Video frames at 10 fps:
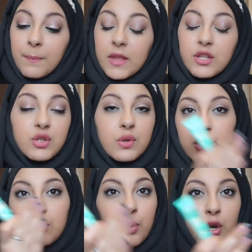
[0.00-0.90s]
As soon
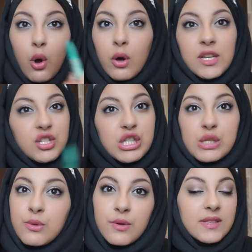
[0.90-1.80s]
as you put it on, it just
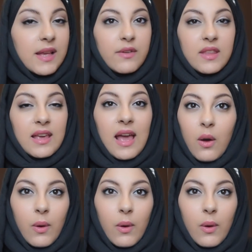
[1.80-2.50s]
smooths everything out.